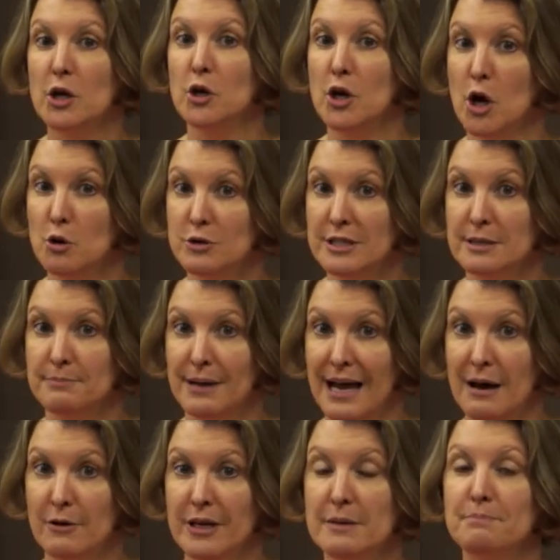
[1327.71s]
knows
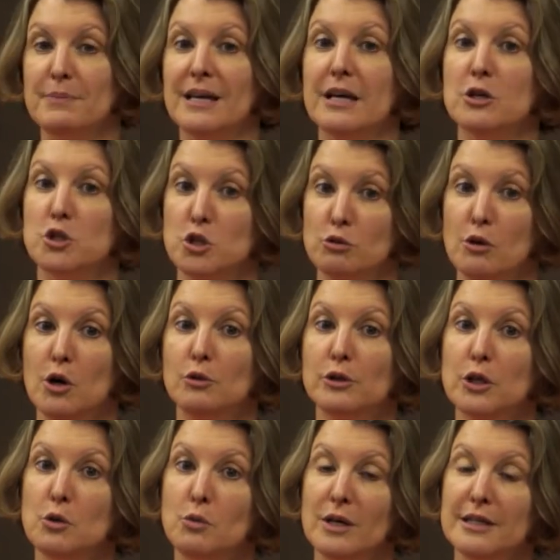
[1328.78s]
about it because you
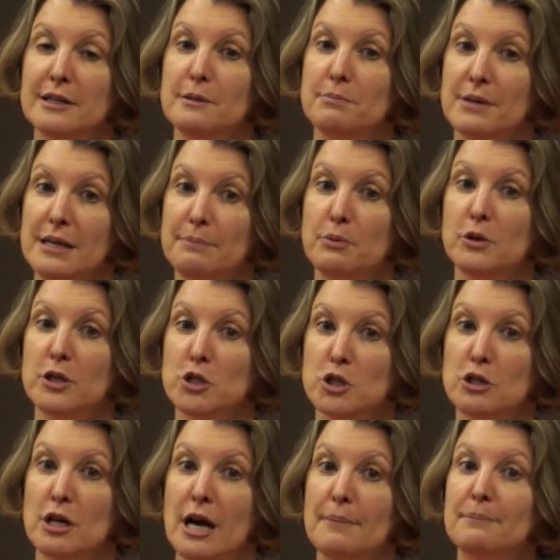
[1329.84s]
only want the people at
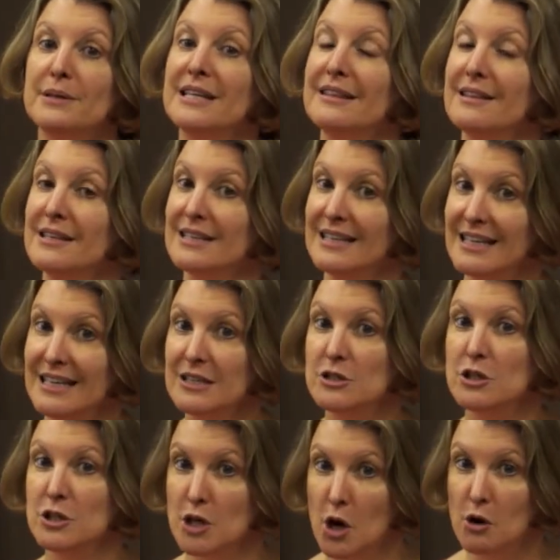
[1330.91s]
your company that need
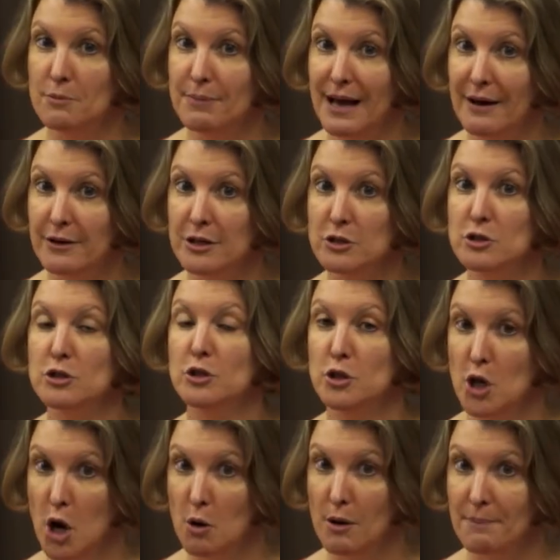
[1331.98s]
to know about it to
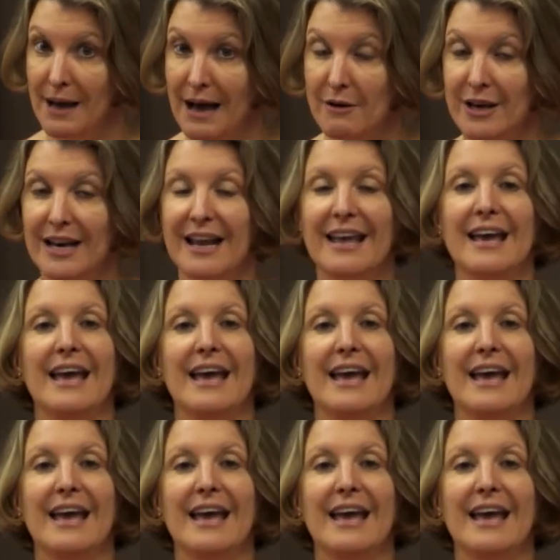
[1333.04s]
know about it.